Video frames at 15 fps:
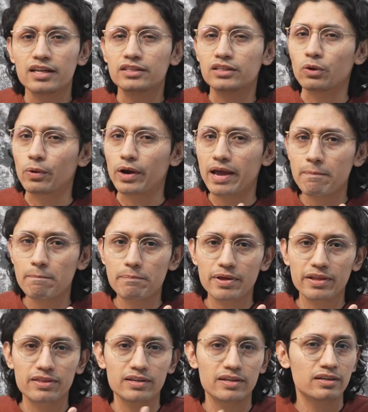no
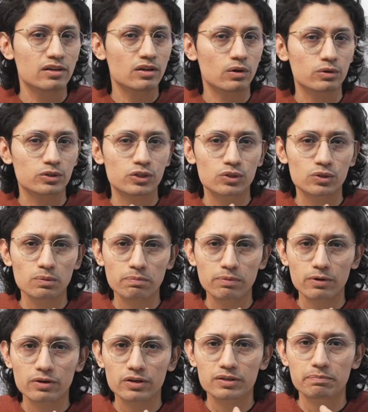empathy, no
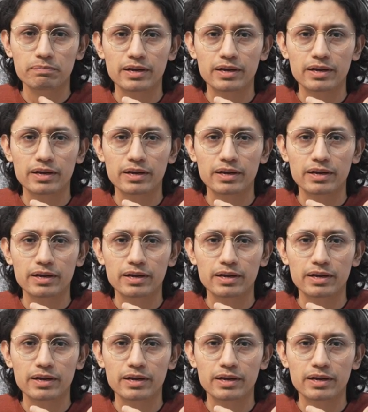support,